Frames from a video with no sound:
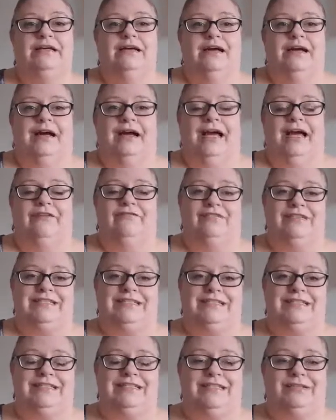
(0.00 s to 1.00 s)
I have
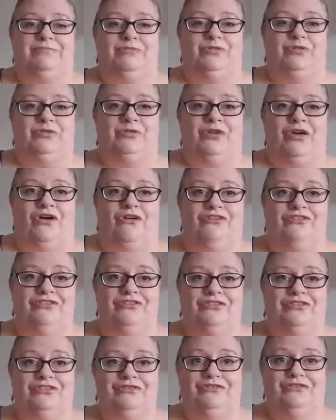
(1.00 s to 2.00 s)
listed them all off
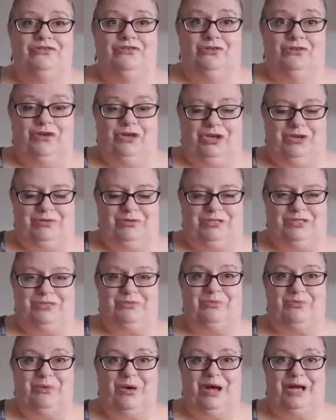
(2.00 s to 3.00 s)
for you as
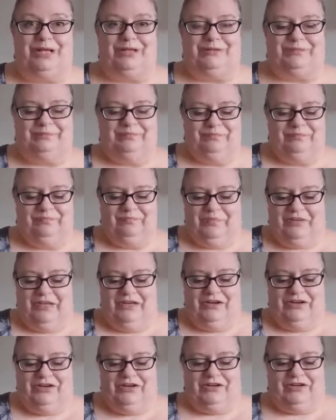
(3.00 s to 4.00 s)
well.
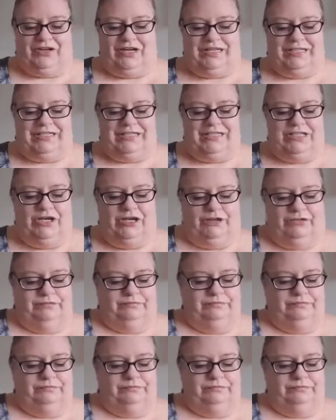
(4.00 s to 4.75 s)
All right, so